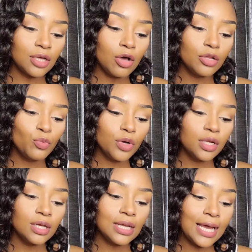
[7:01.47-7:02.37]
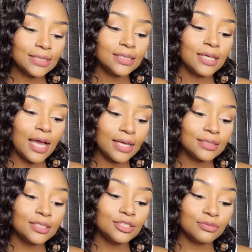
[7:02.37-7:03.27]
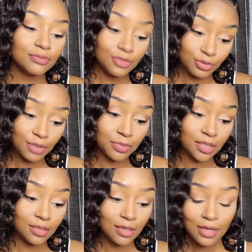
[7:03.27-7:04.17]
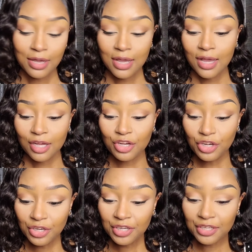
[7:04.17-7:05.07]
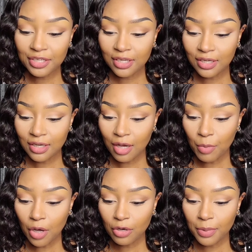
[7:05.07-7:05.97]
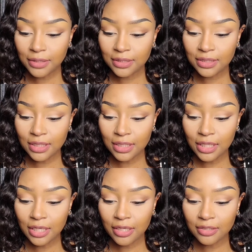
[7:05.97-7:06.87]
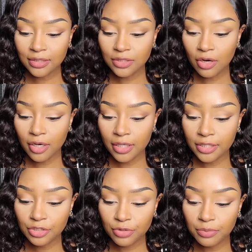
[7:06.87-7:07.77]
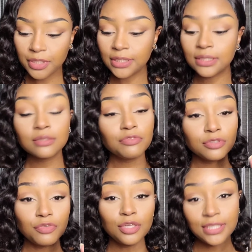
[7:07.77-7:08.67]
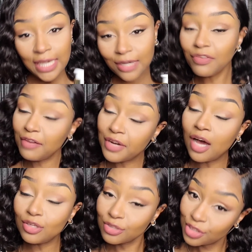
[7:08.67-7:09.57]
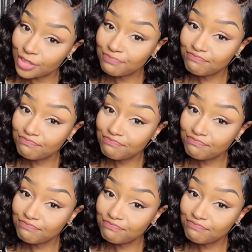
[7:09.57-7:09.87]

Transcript: All-in-One Lactic Acid Treatment. Good. I'm all about the skincare. This targeted treatment is, first of all, it's $85.